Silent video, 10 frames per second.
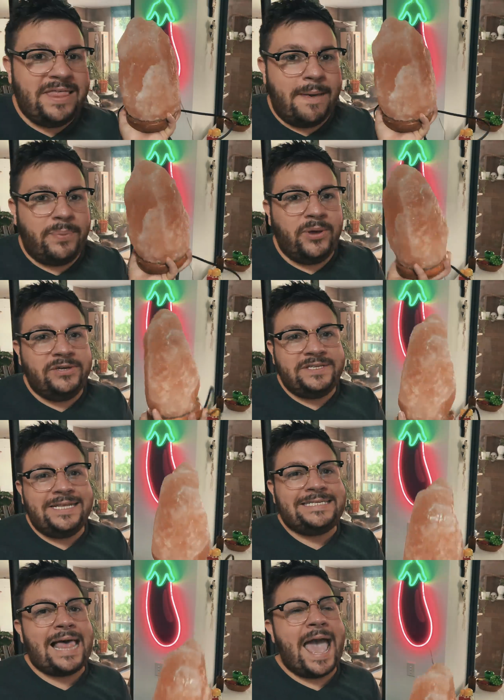that person
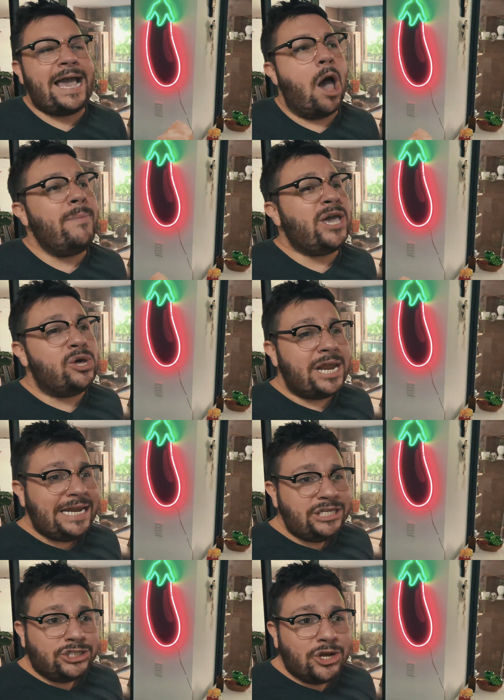that's like, oh my God, I
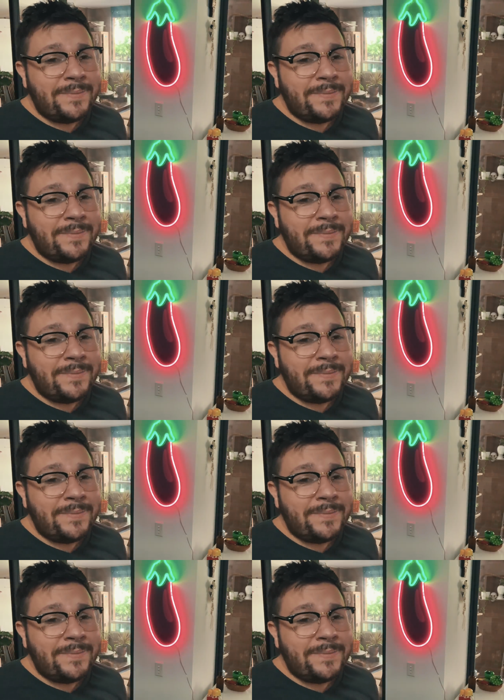need to turn